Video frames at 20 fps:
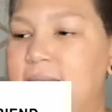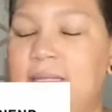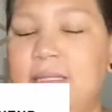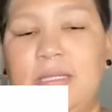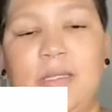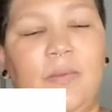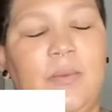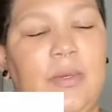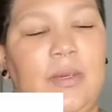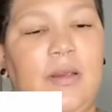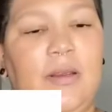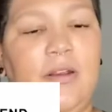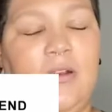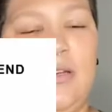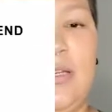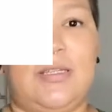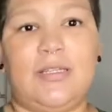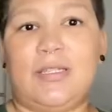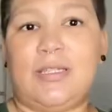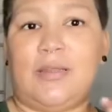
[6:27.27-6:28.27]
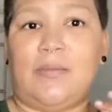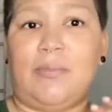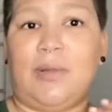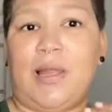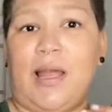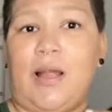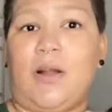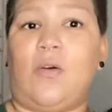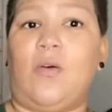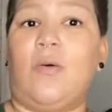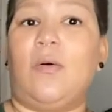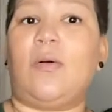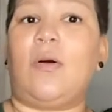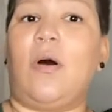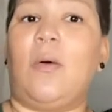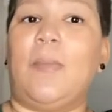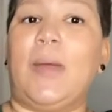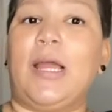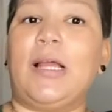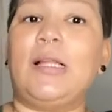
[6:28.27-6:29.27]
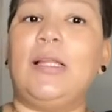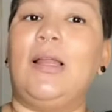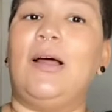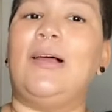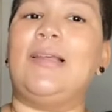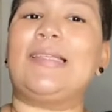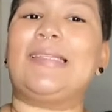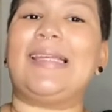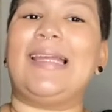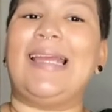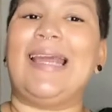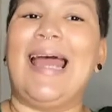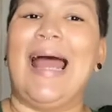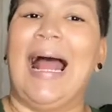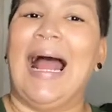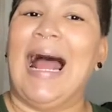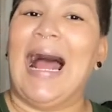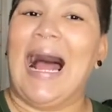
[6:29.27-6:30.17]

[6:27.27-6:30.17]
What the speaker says: disappeared into the black hole called my closet.